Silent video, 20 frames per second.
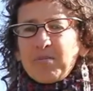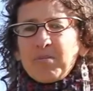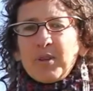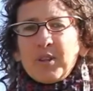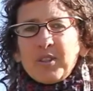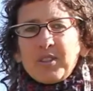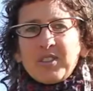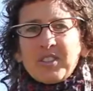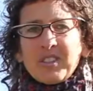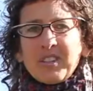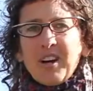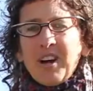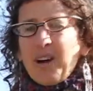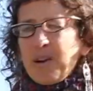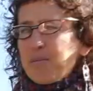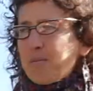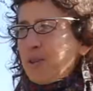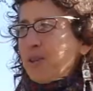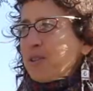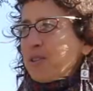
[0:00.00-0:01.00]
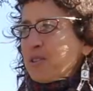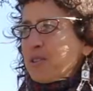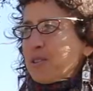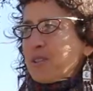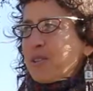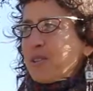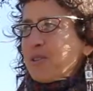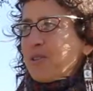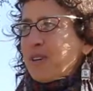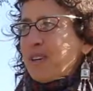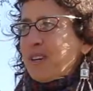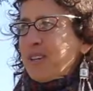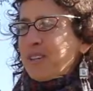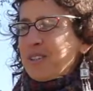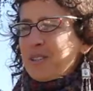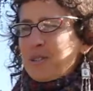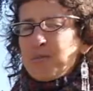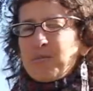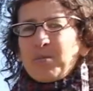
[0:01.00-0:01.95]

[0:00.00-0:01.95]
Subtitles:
mulch and compost to